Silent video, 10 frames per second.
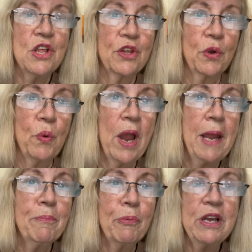The
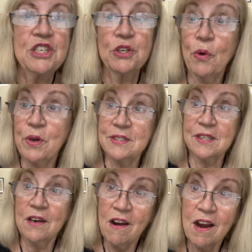great bridge across
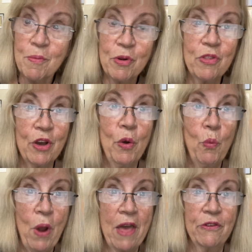the harbor, though,
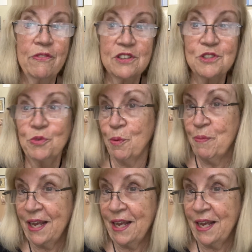weathered the storm.